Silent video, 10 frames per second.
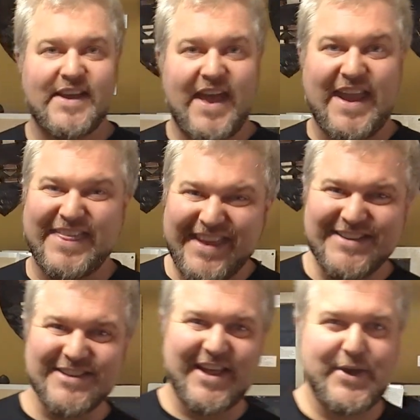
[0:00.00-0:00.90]
And I think
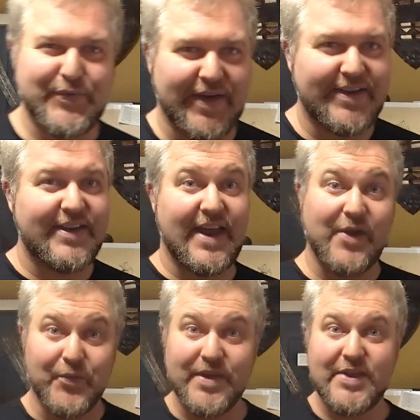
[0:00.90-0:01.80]
it's a lot of fun, and I
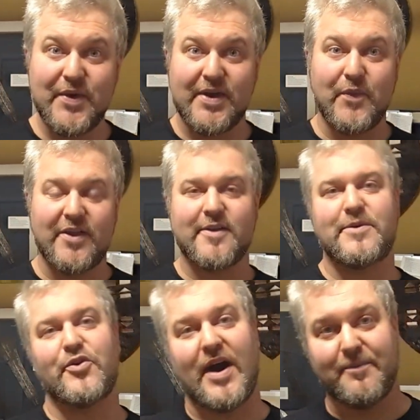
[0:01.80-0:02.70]
really want to welcome
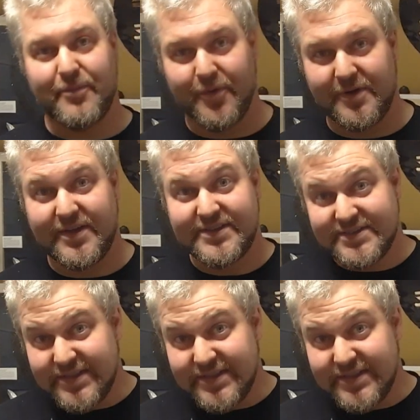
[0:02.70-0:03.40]
you on board